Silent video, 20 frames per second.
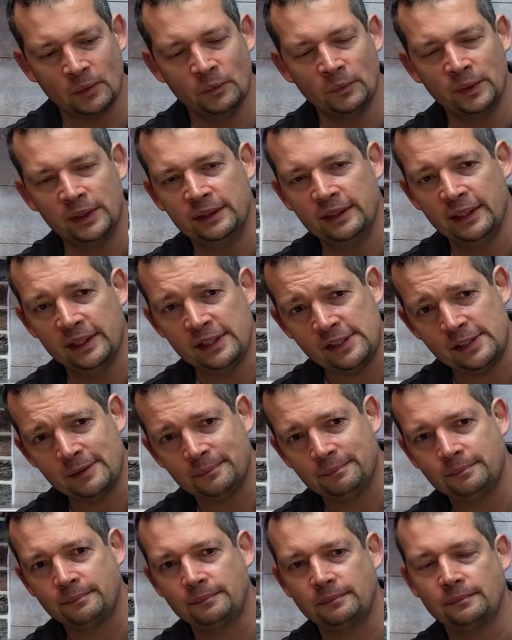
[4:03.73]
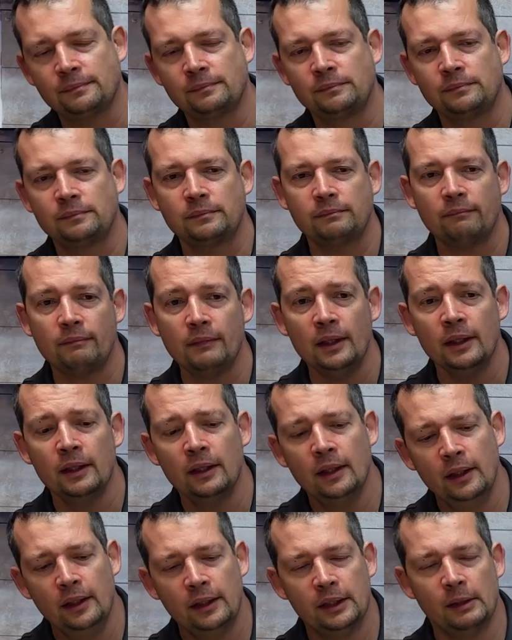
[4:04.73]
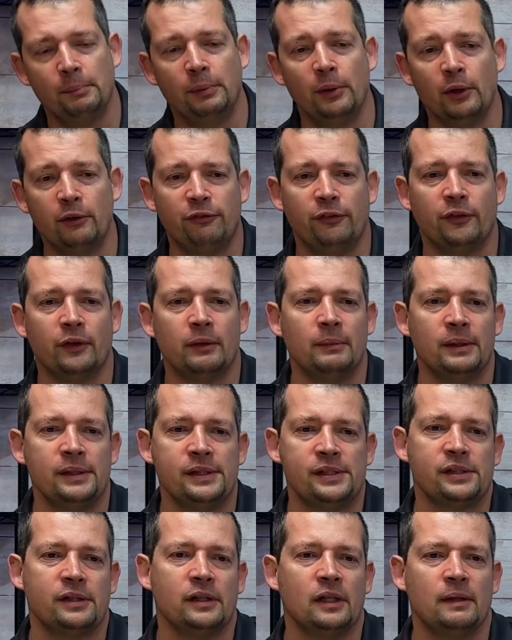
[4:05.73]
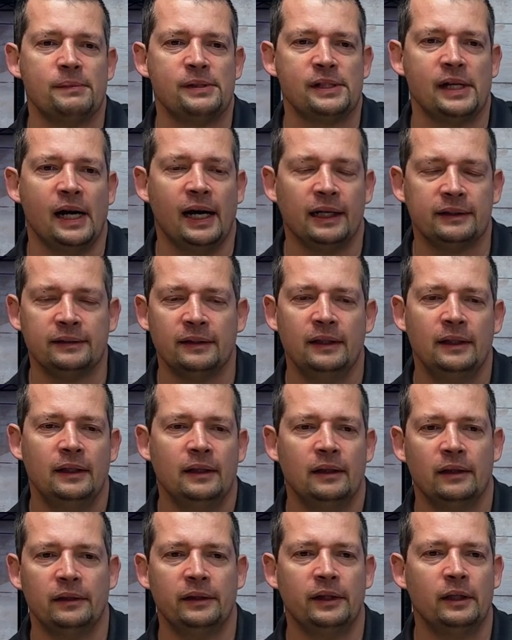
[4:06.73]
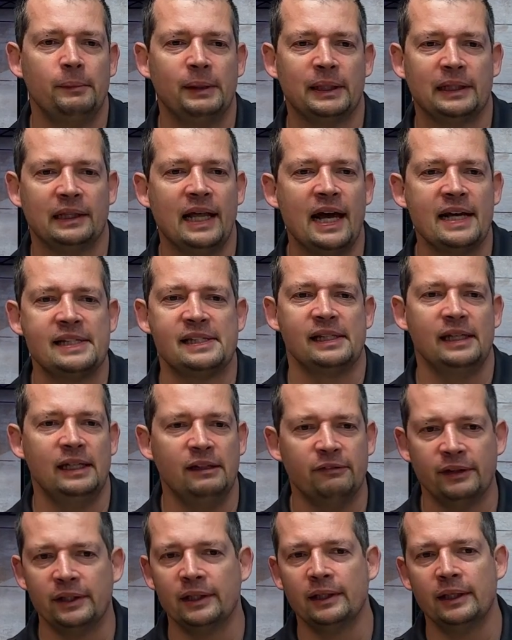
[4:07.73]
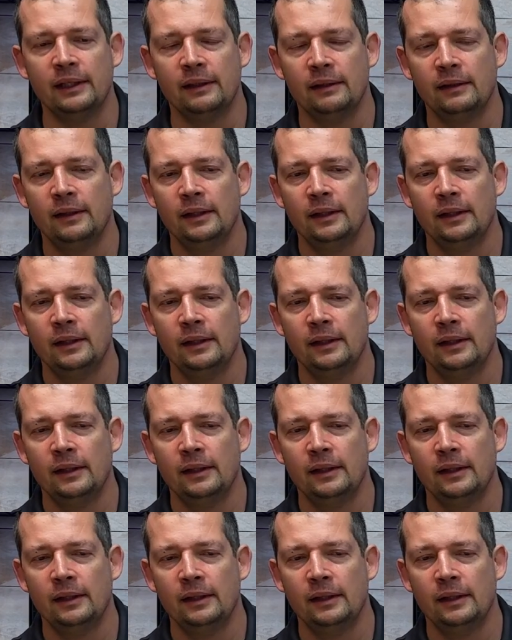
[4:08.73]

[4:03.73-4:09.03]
With this, the performance comes out a little bit less evenly.